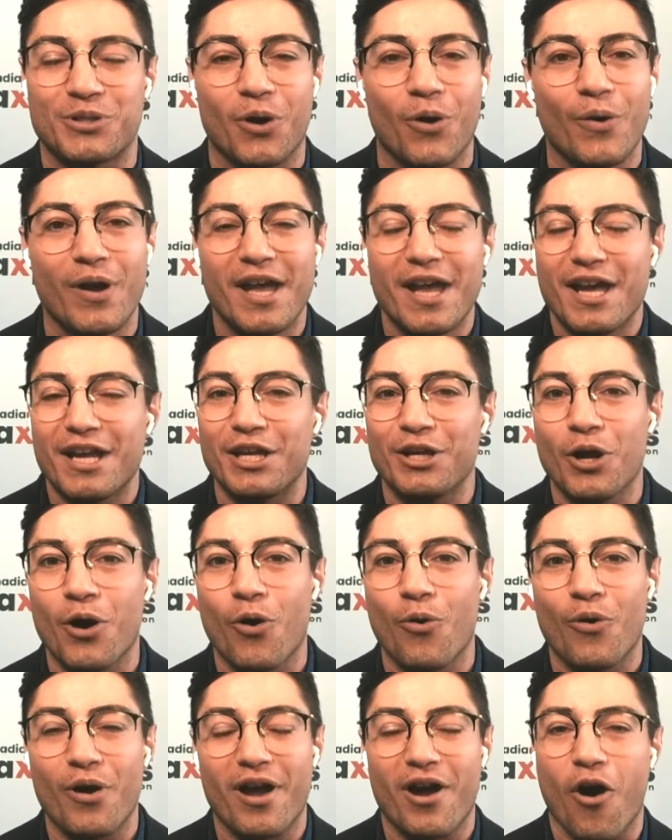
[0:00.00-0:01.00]
So, you
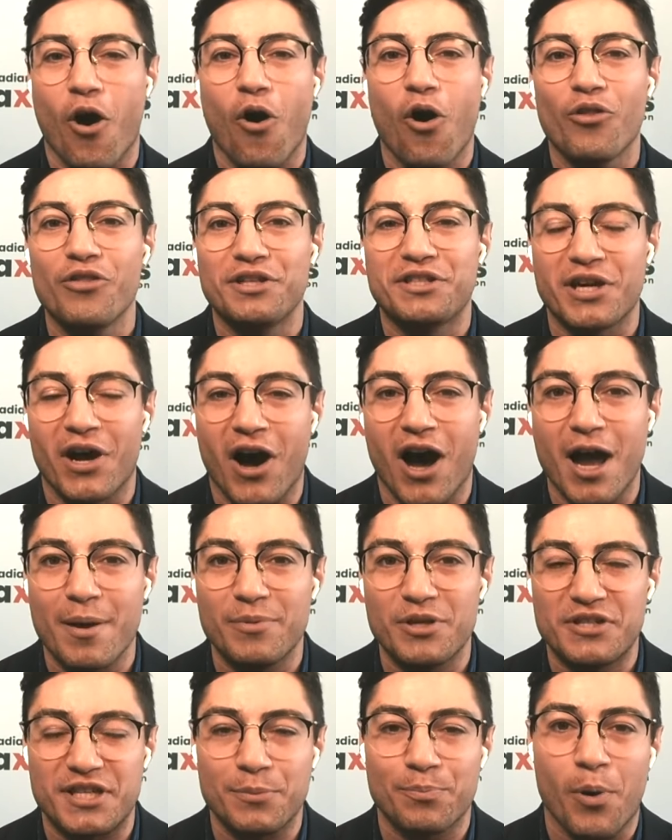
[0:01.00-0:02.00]
know, all the
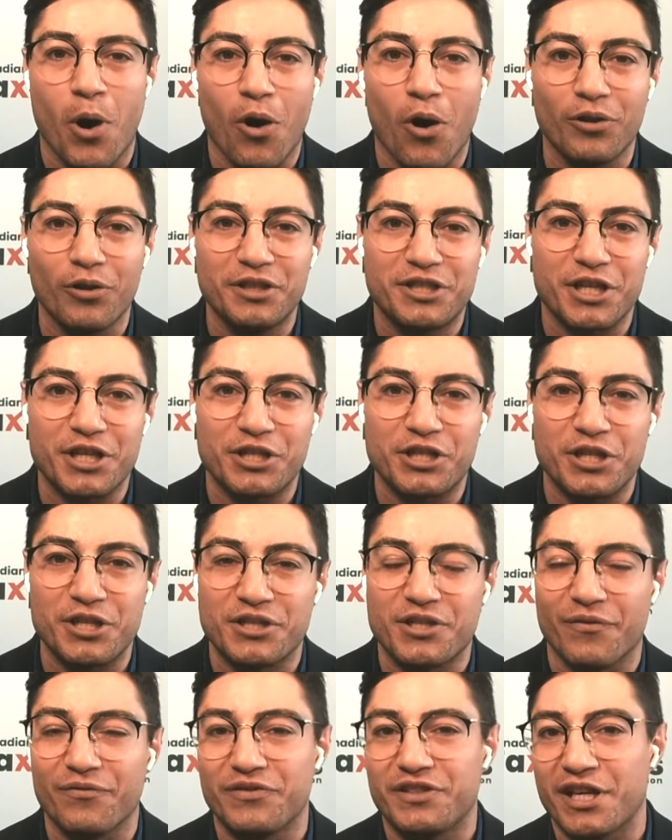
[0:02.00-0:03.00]
time you see
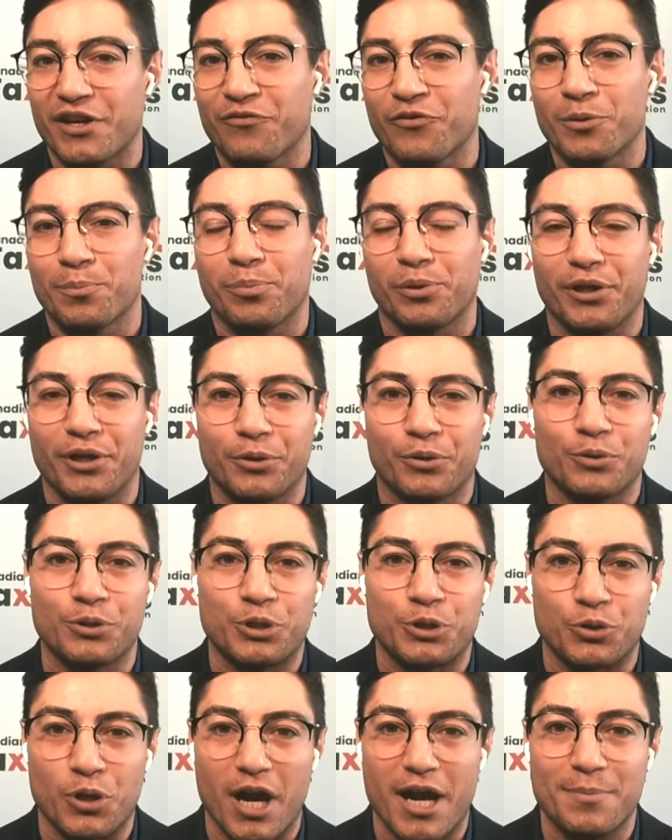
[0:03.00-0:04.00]
politicians of different political
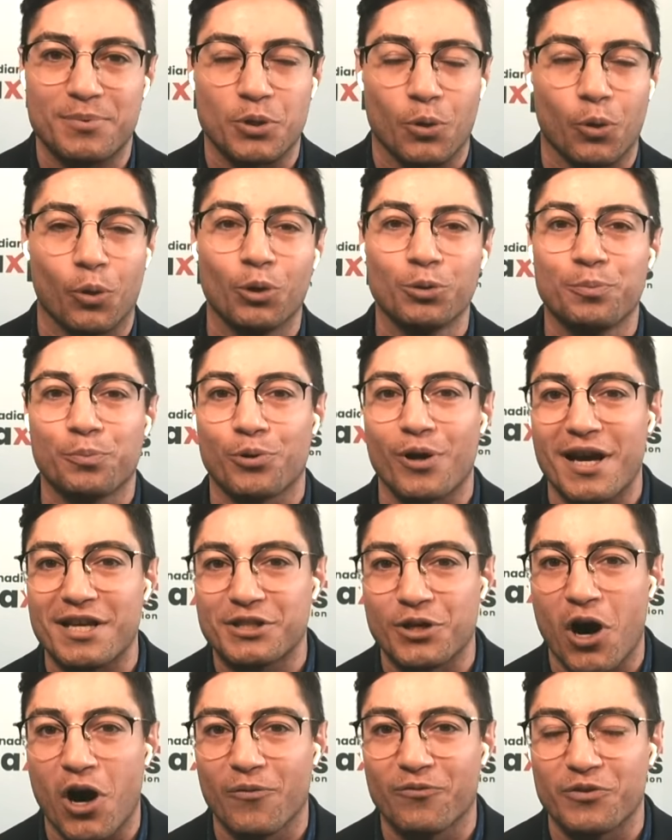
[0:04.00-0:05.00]
stripes hold
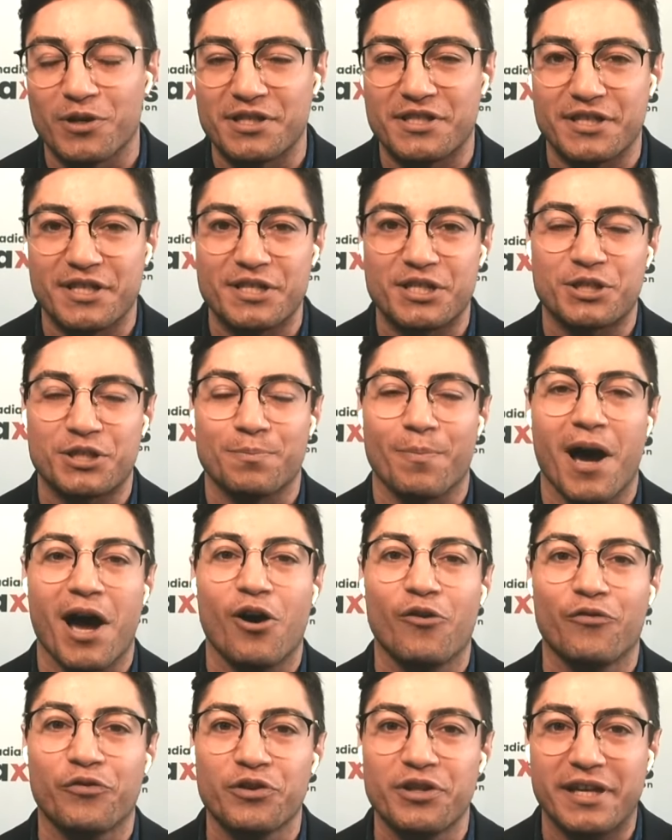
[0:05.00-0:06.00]
press conferences,
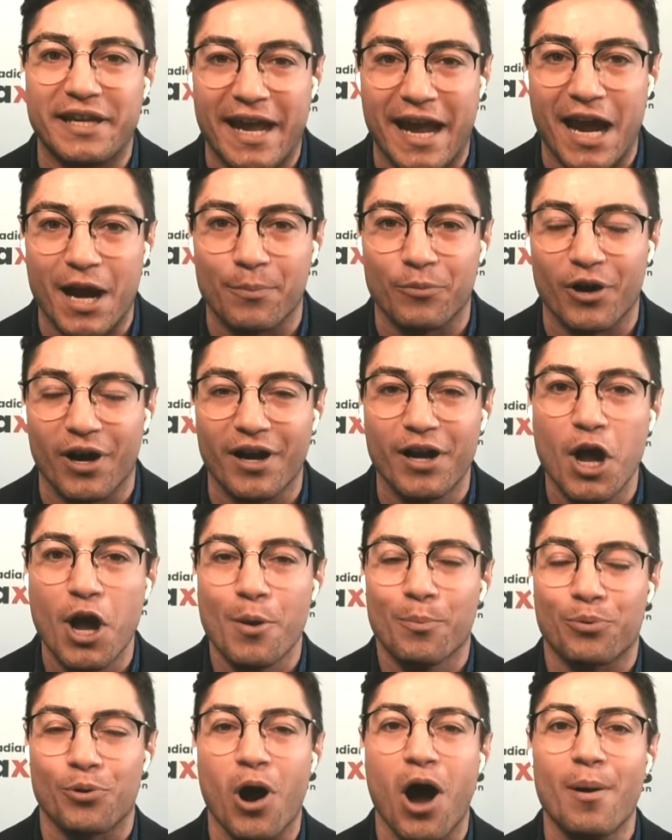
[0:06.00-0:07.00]
smile for the camera,
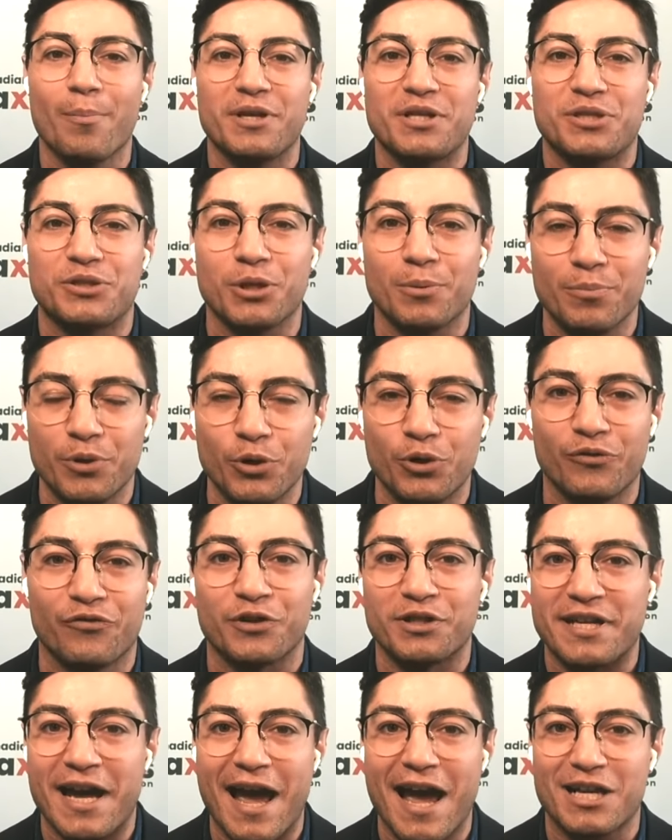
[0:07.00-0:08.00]
promise the moon
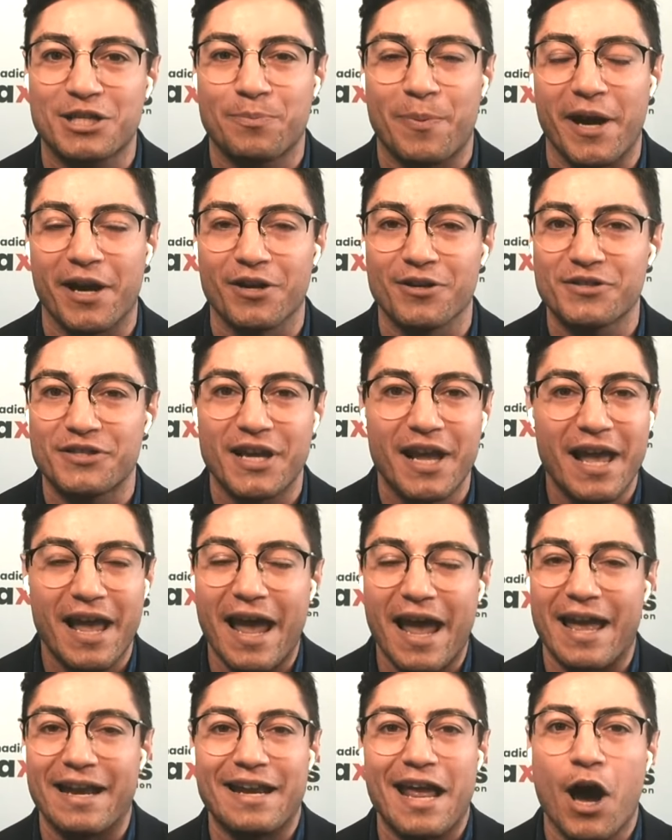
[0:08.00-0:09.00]
for taxpayers,
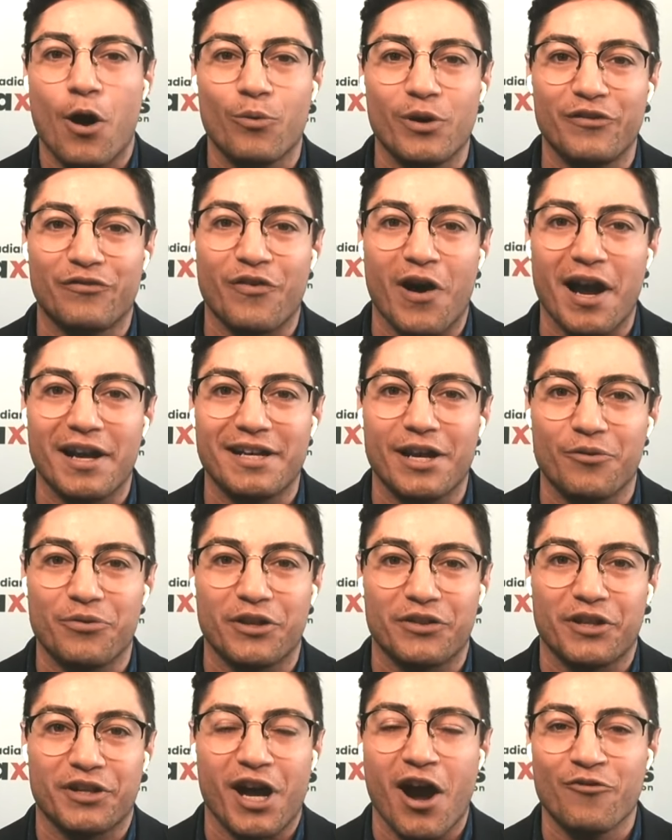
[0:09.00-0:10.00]
and now we find out
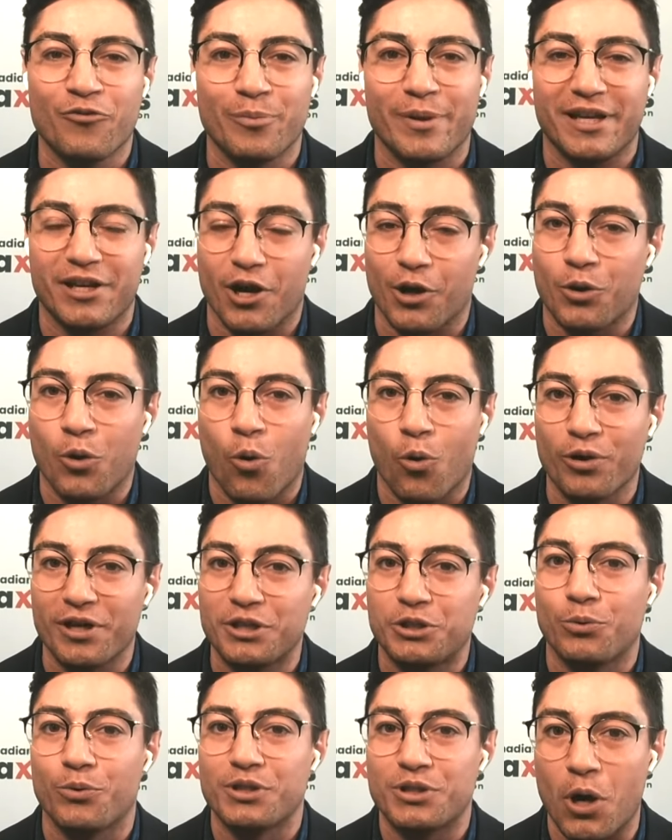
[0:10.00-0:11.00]
that the government,
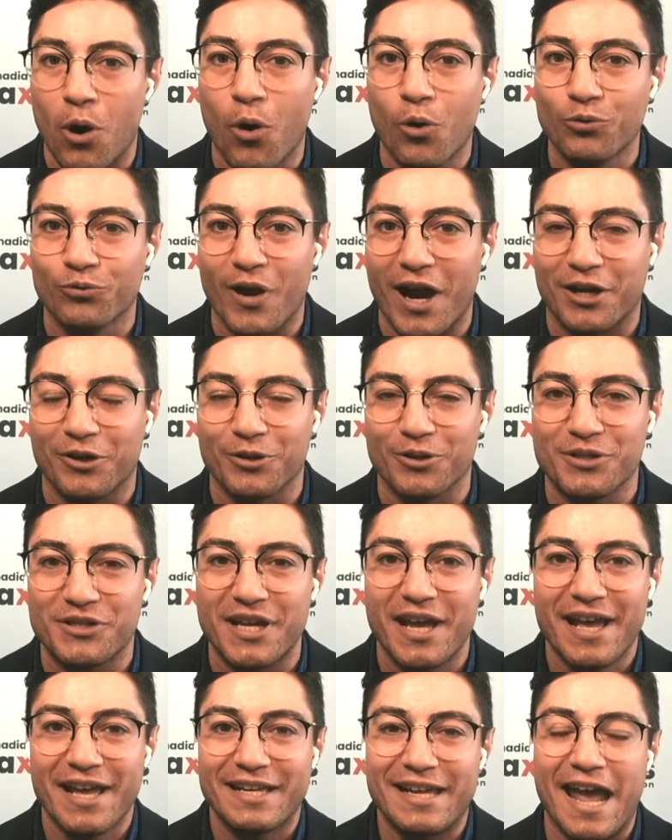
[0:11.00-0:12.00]
according to its own
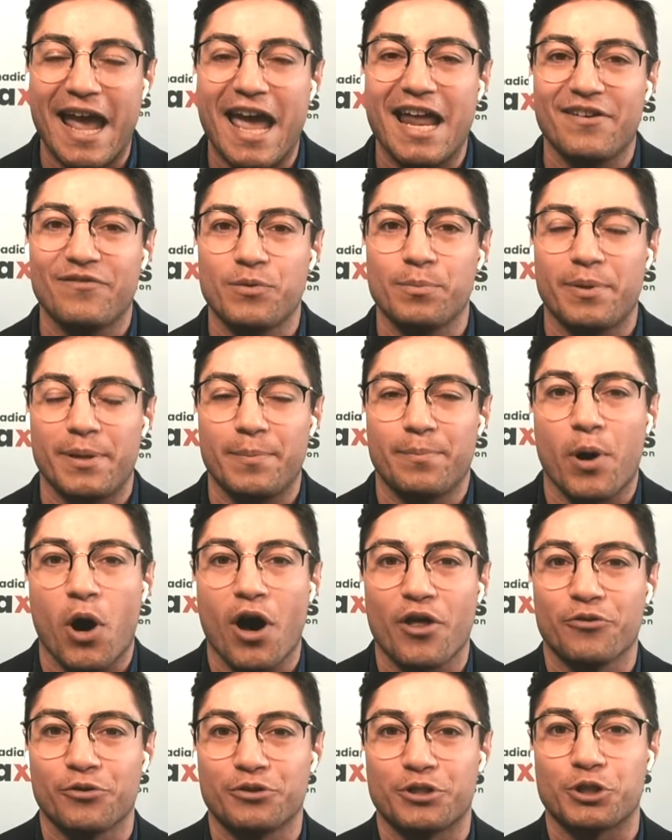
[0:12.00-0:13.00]
records, can't even be
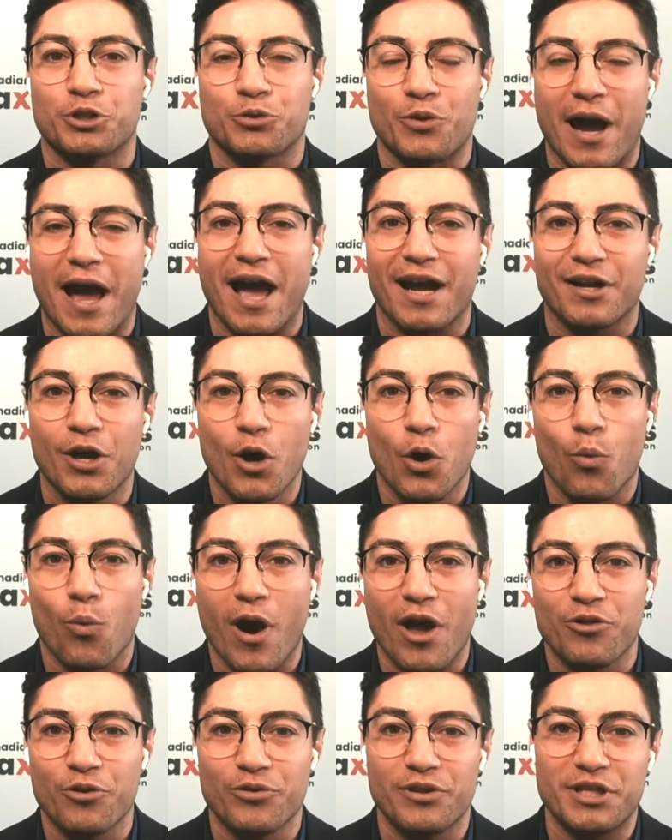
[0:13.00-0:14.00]
bothered to track
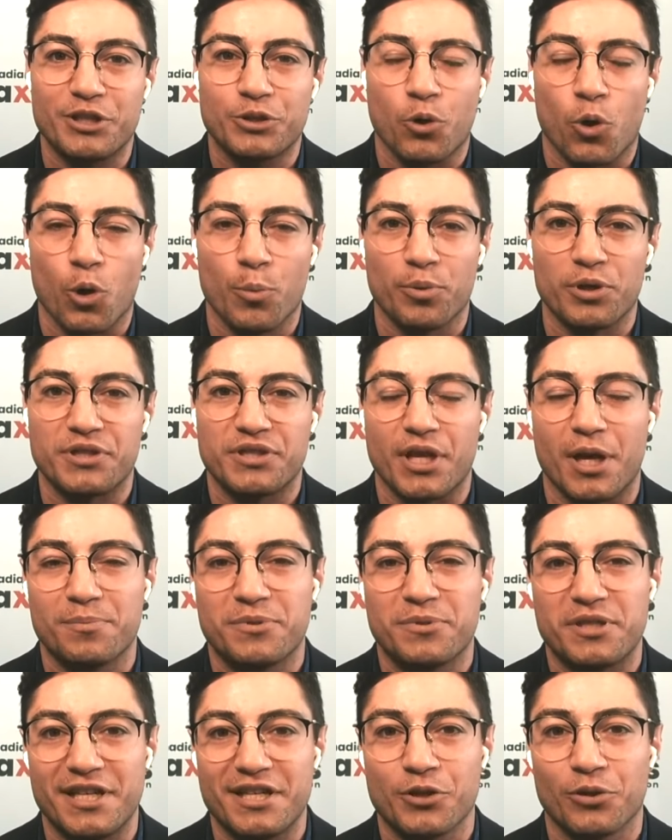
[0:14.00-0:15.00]
whether these corporate
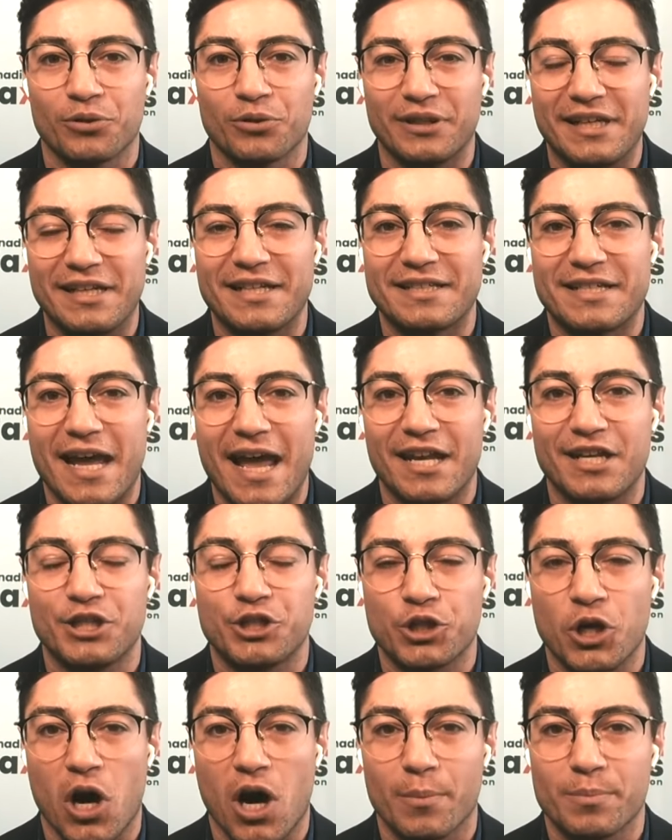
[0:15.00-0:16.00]
subsidies are leading to
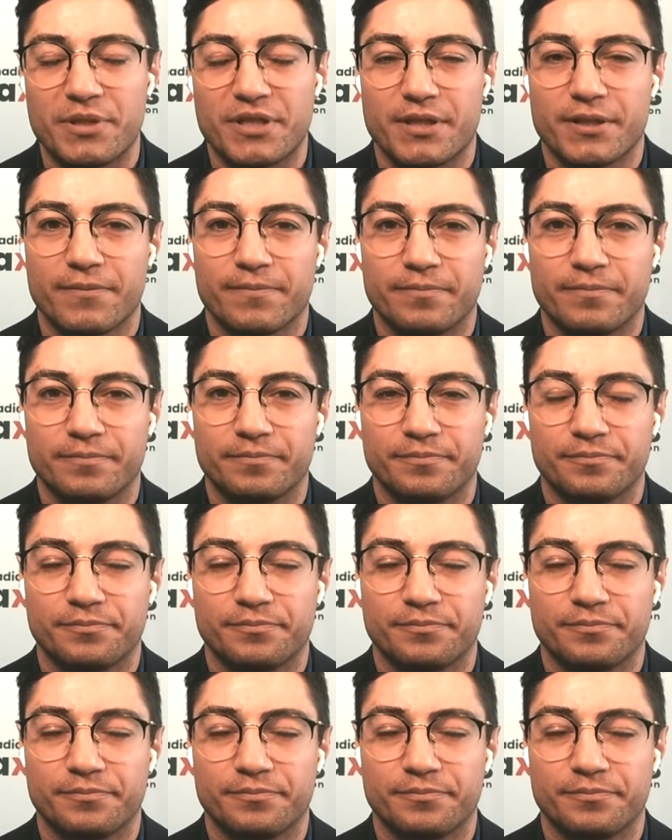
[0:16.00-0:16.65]
any jobs.